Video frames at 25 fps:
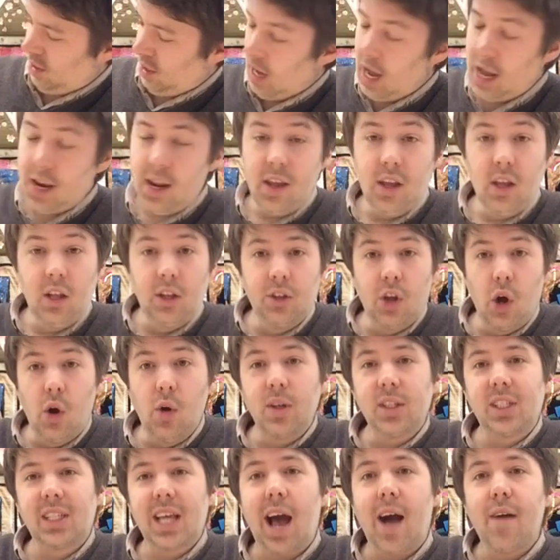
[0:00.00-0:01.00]
And you'll
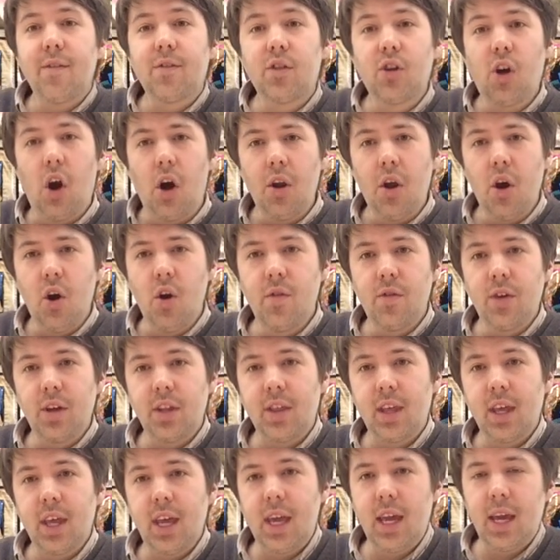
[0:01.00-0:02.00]
notice that I've gone over
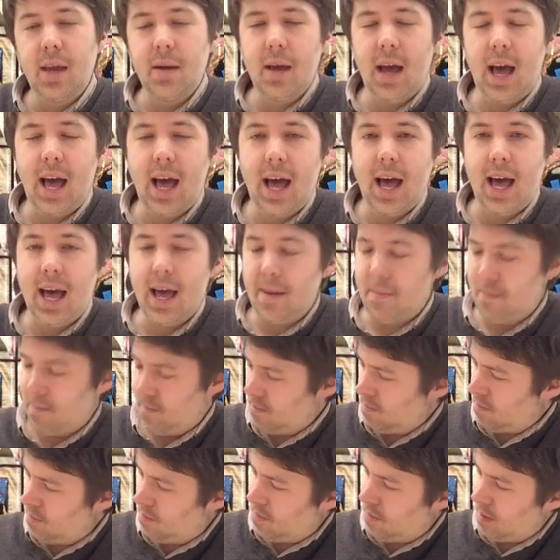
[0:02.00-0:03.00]
the
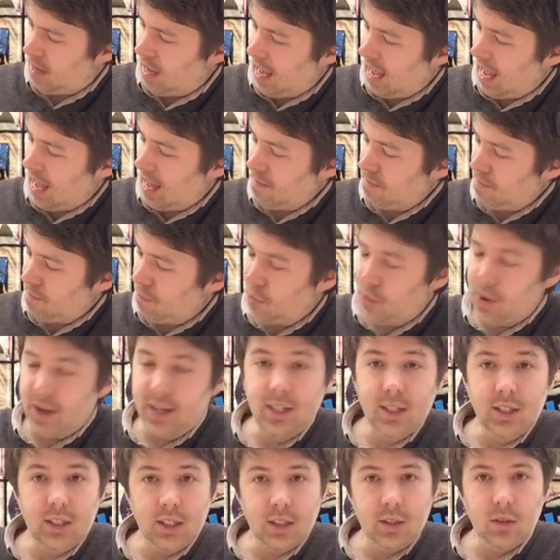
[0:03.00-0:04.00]

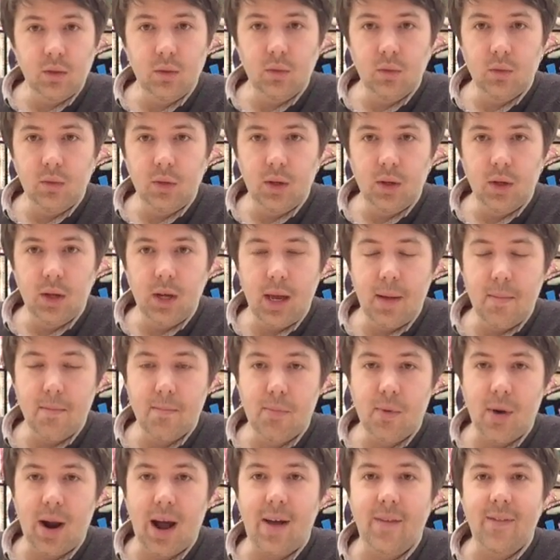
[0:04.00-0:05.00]
handprint in
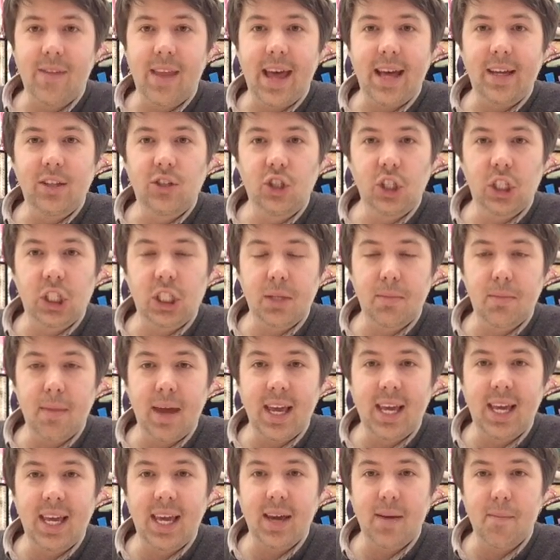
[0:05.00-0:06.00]
brown there just to
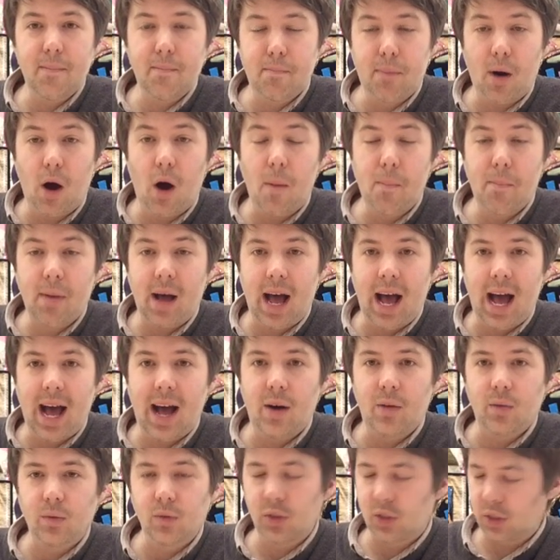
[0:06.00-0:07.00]
make it pop
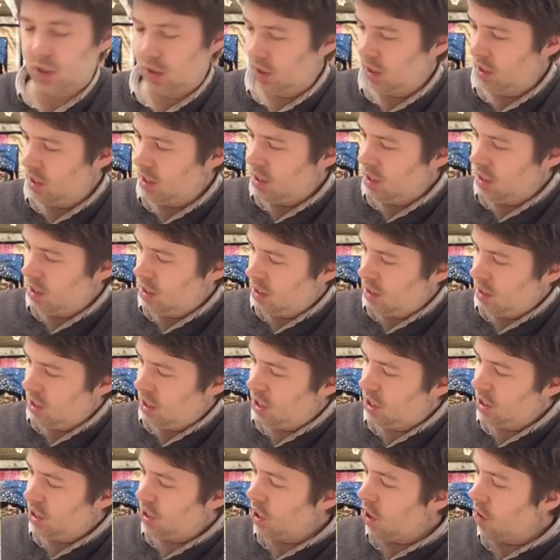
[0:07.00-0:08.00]
out.
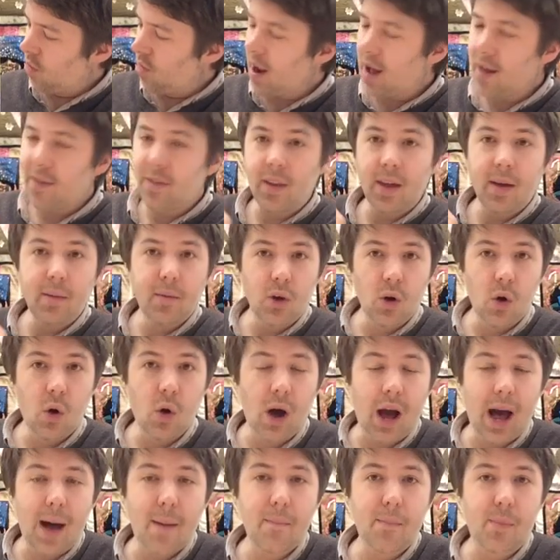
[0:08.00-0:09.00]
You can go around
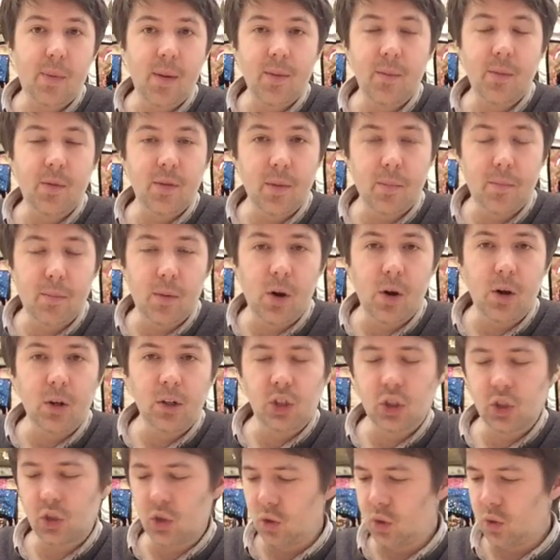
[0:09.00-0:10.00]
your handprint with a brush
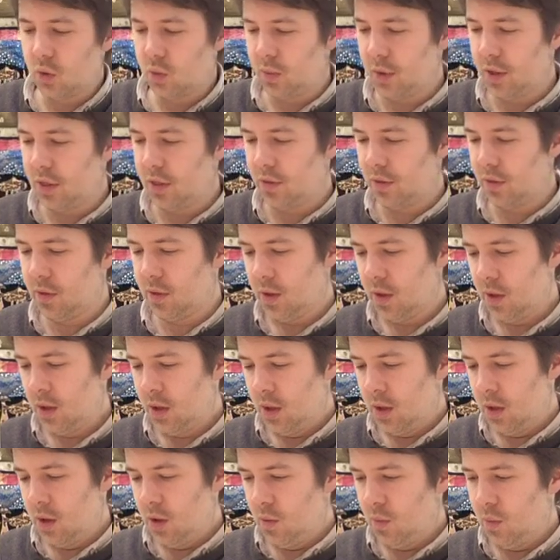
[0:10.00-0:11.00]
or with
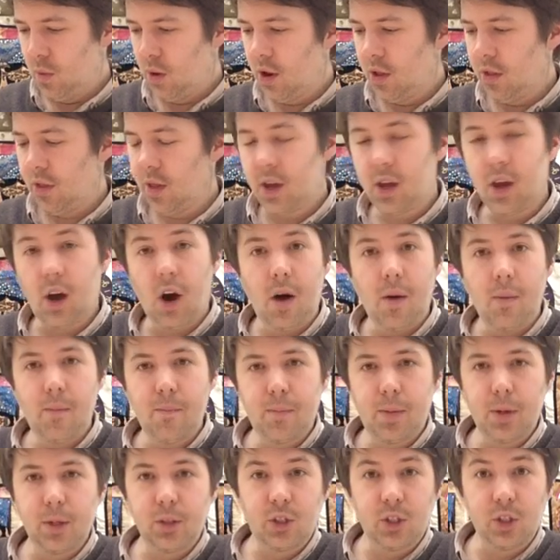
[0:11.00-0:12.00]
one of the cotton
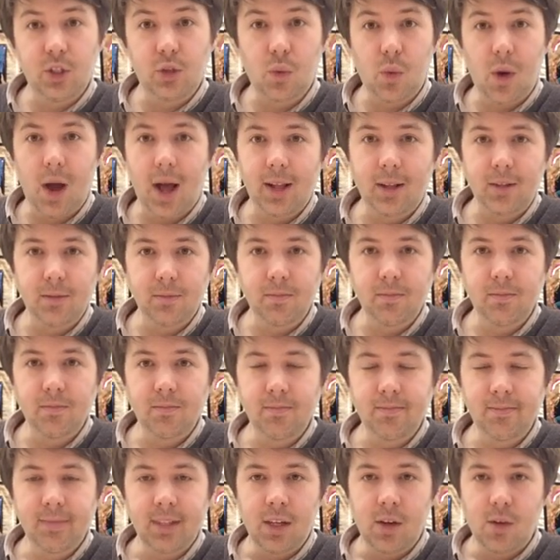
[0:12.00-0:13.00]
buds as well.
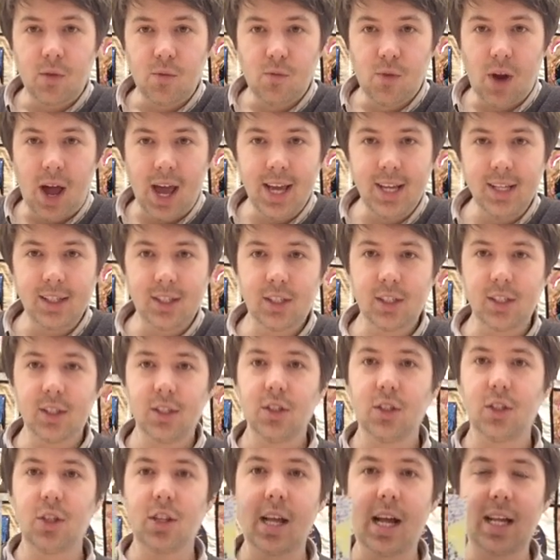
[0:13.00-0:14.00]
Right,
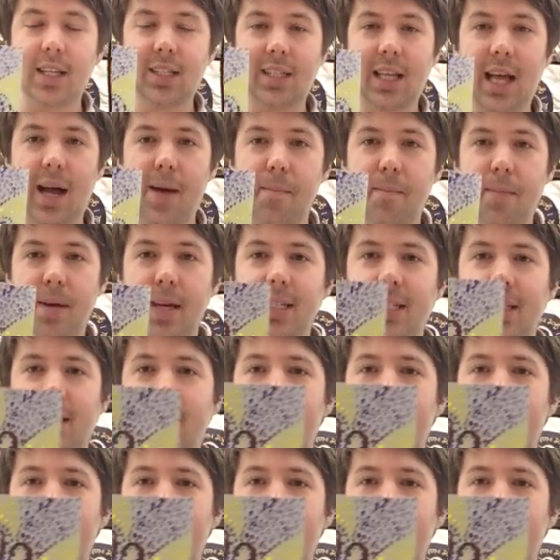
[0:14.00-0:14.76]
so that's that piece